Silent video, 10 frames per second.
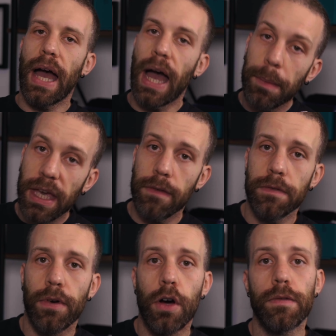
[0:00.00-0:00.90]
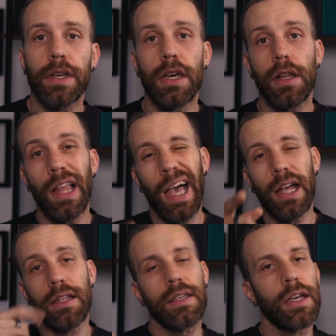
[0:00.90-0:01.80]
I'm Kevin for Overkill,
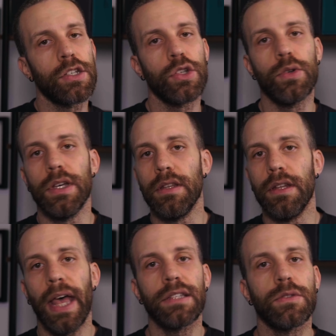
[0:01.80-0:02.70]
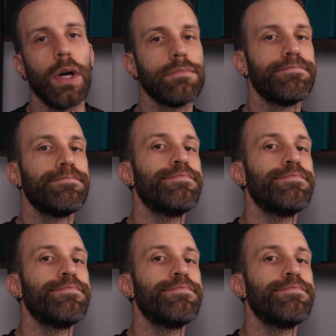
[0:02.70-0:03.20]
and catch you in the next one.